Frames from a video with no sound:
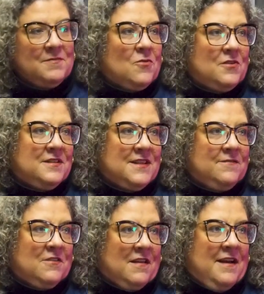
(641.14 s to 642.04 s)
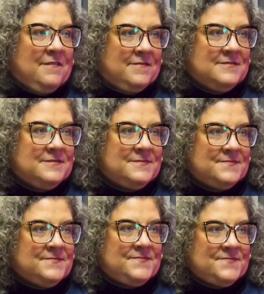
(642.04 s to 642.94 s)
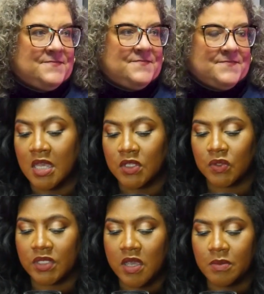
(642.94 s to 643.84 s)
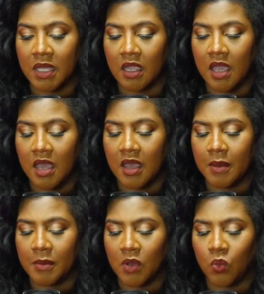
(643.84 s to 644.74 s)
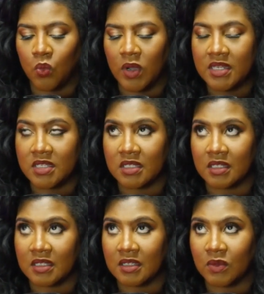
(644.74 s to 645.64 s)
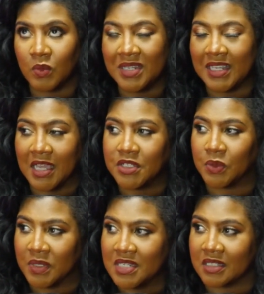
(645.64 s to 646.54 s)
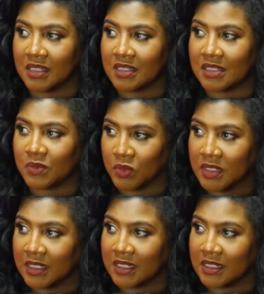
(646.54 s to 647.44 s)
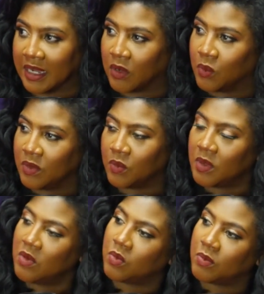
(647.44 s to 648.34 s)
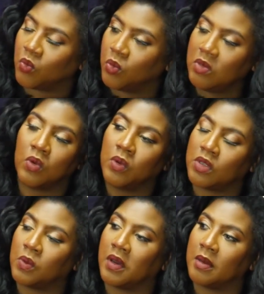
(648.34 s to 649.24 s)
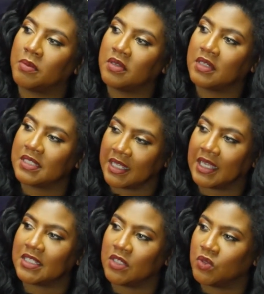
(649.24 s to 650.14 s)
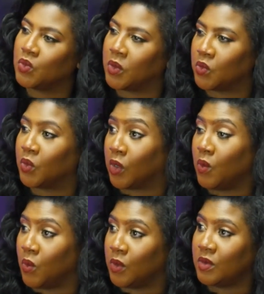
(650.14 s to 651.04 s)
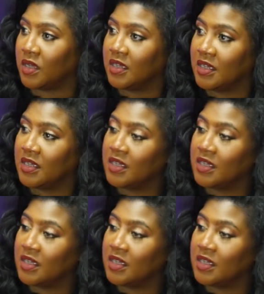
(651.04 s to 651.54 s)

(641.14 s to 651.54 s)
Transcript: to, in order do. to live your life. You do, you do. So tell me, um, what what got you into this? Really, like what what, what woke you up? Because I like to use the word woke. I mean,